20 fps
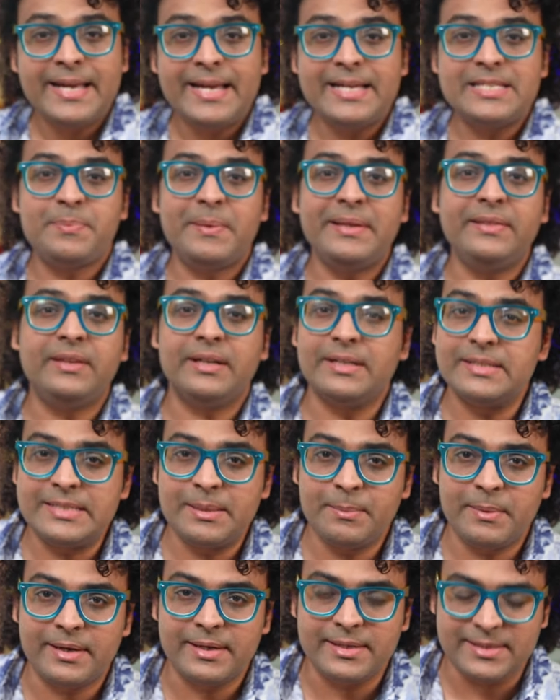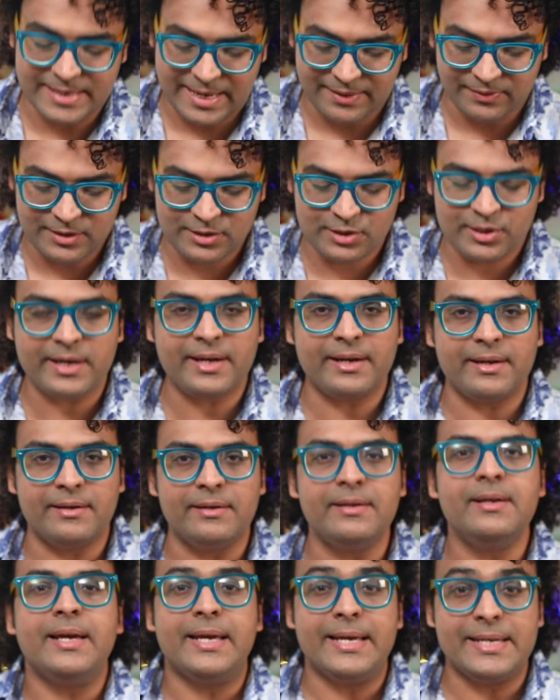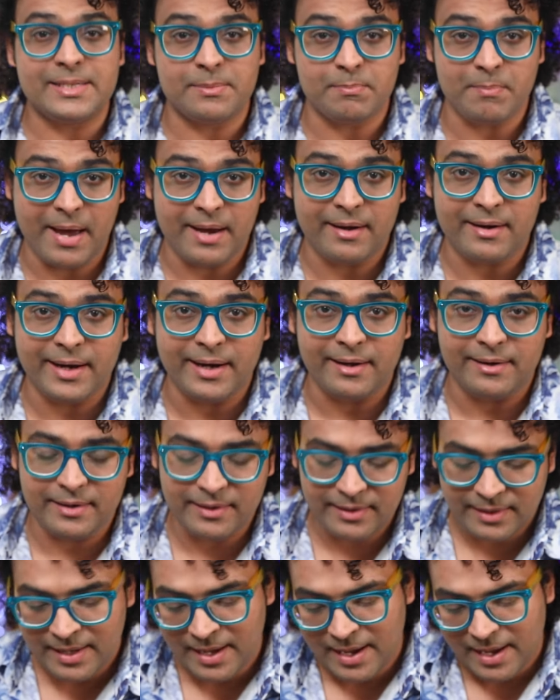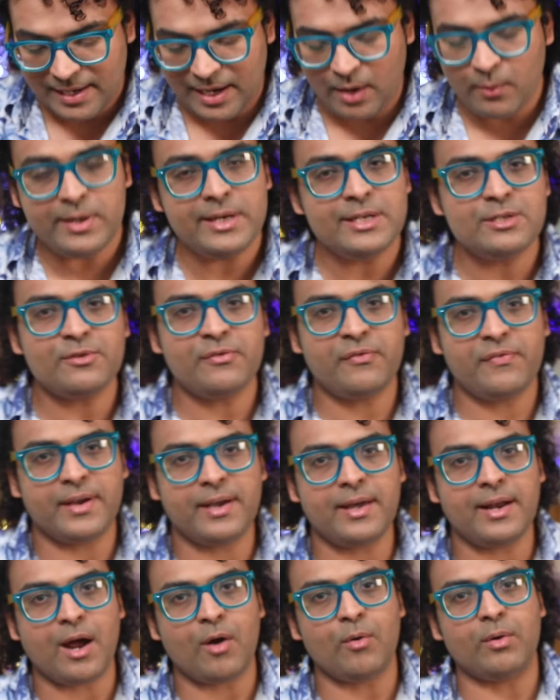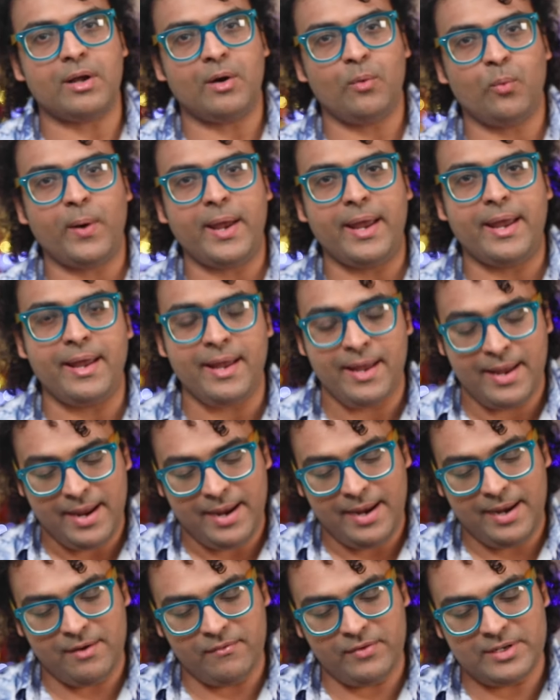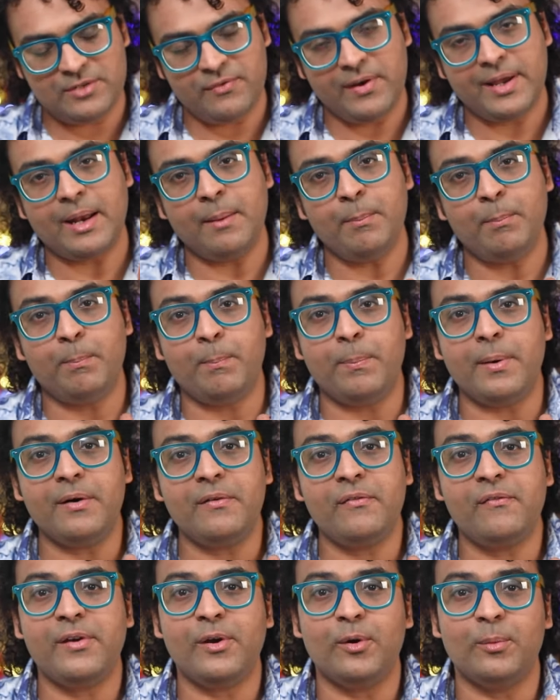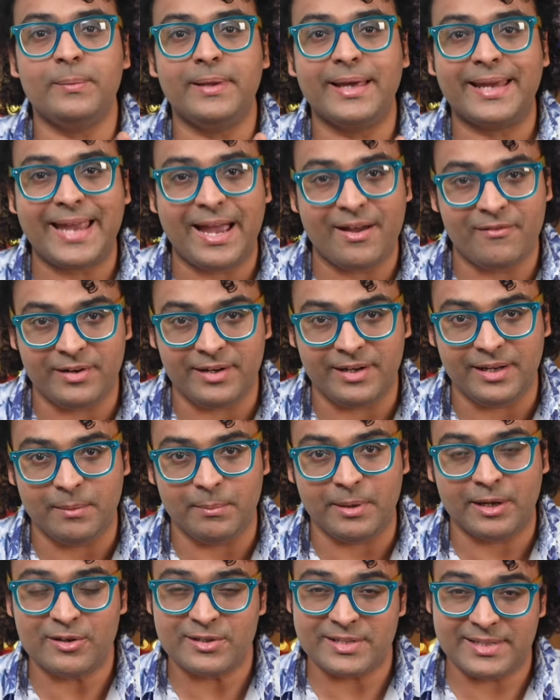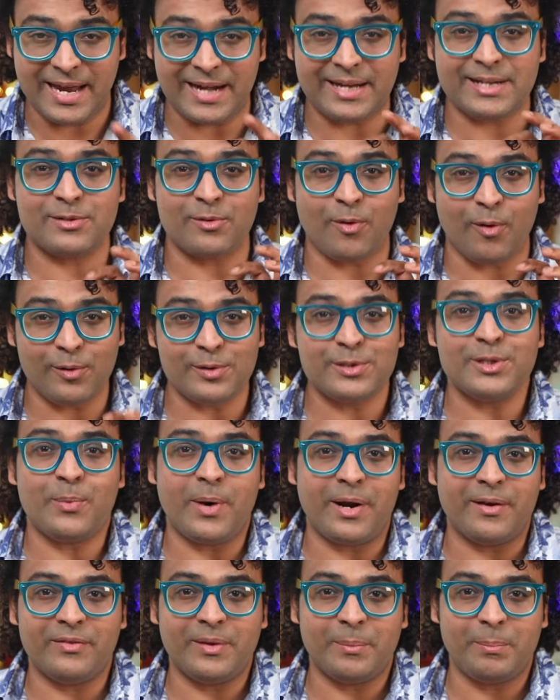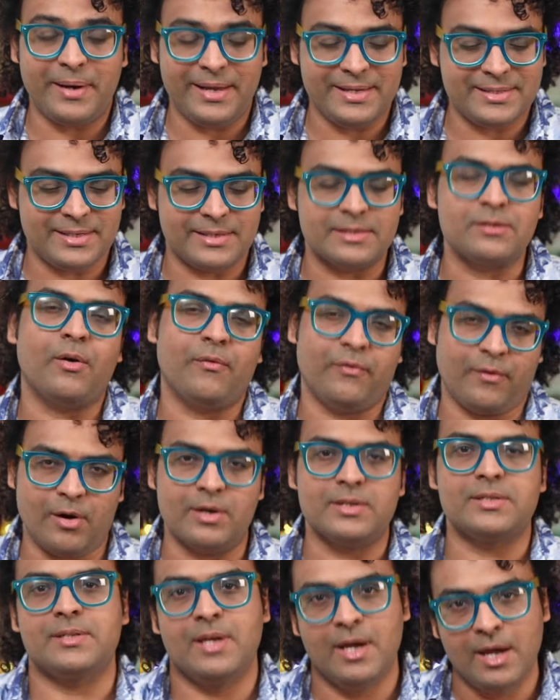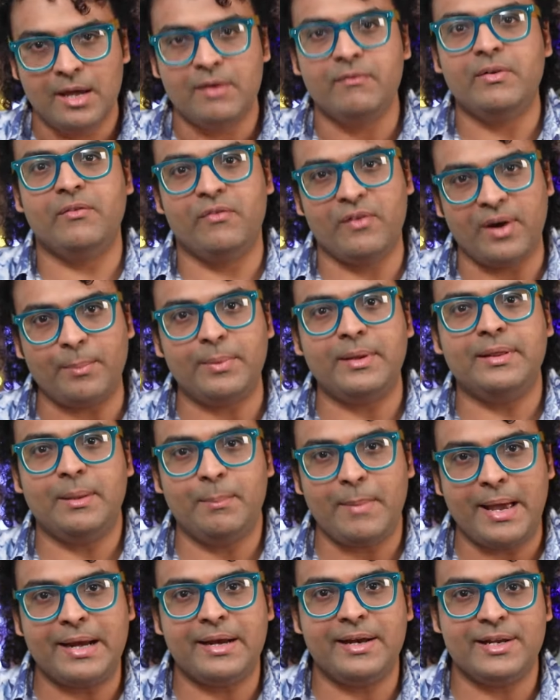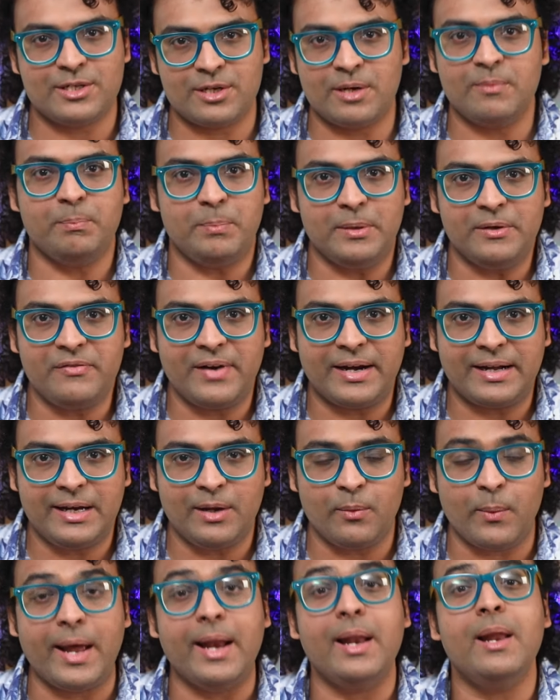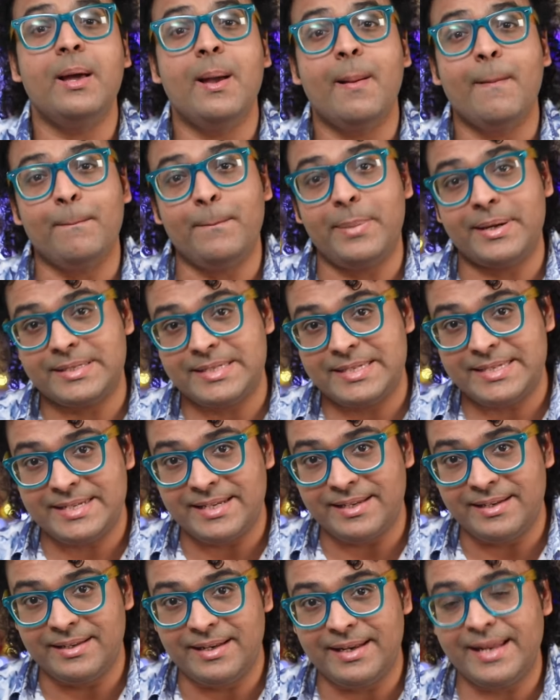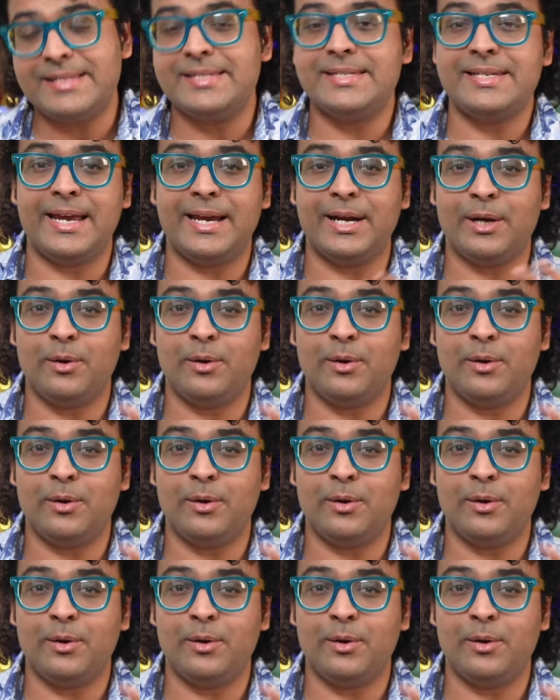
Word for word: It's been 30 minutes and the chicken is marinated. Now we need to figure out a way in which we can perfume the cavity, because that is also one of the places, of course, we've rubbed in the marination perfectly well, but still, let's take